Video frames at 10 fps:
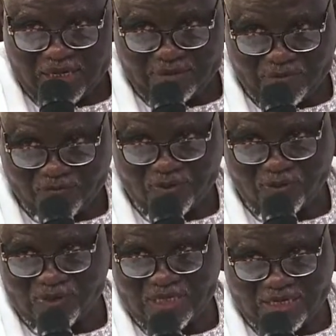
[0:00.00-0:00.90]
Before,
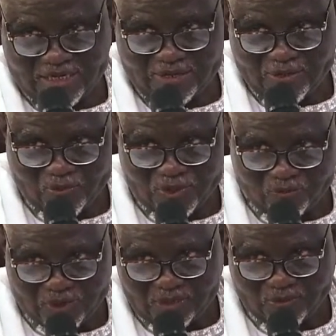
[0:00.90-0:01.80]
those are
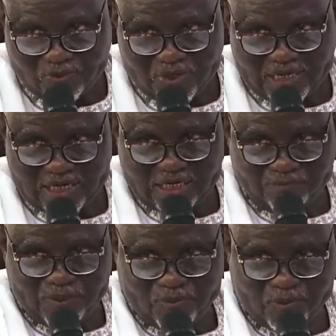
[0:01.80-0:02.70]
what we do, and then
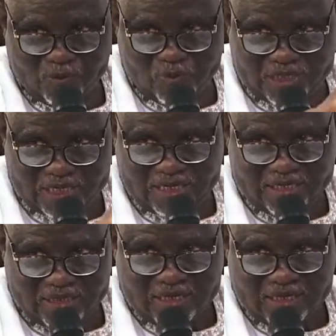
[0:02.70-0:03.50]
the POs will take